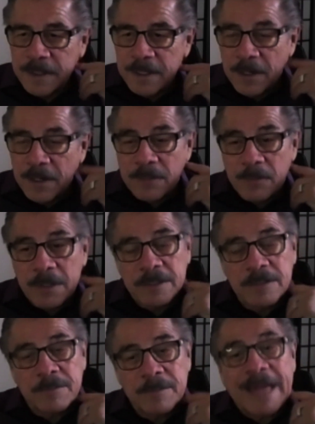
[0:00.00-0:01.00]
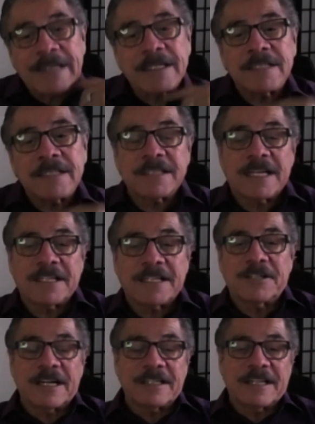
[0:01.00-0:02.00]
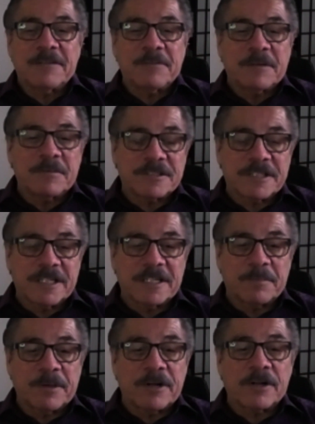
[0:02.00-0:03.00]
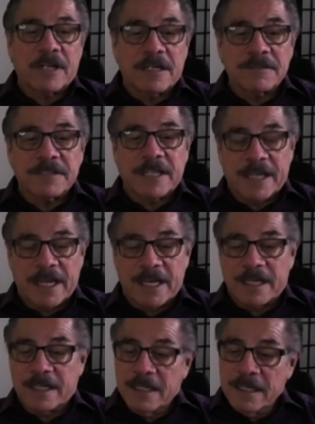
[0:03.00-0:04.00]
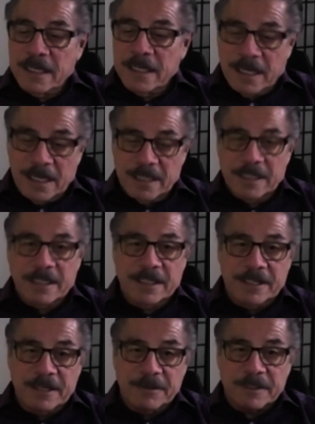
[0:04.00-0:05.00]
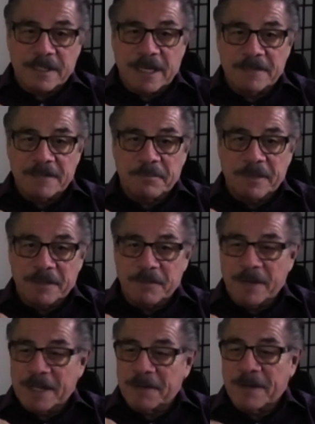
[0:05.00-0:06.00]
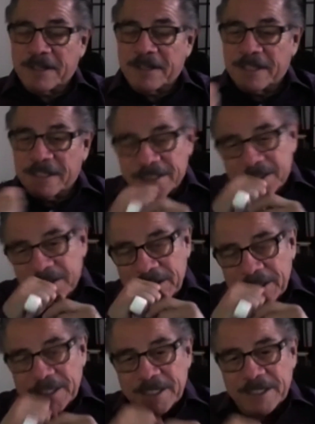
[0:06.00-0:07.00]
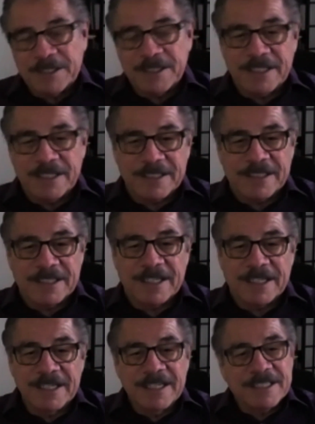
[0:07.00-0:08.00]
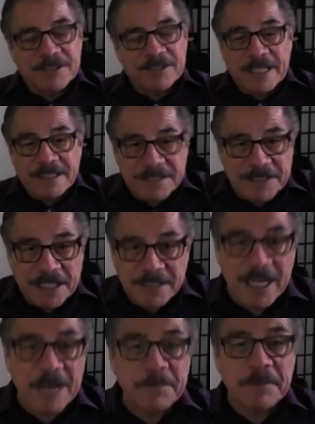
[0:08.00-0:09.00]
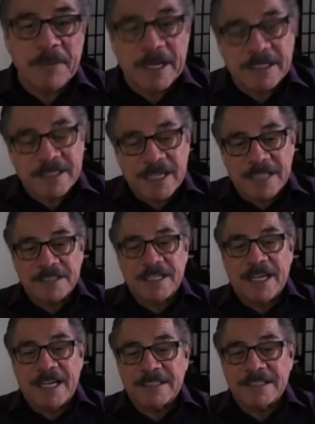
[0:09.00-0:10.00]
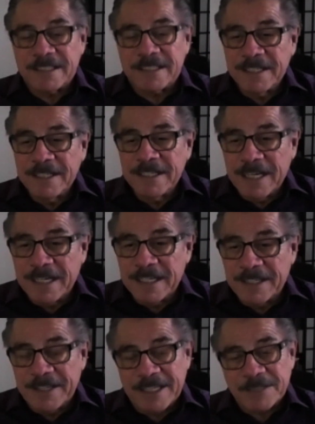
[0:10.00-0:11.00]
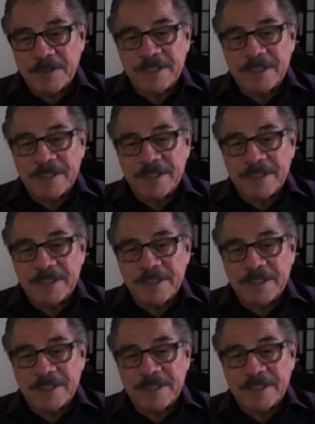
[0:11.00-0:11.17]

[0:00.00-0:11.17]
Well, Mike does that. I remember seeing a pair of gloves that he had, and they were kind of bitten right around here. And so that's a habit Mike Tyson has, and that's one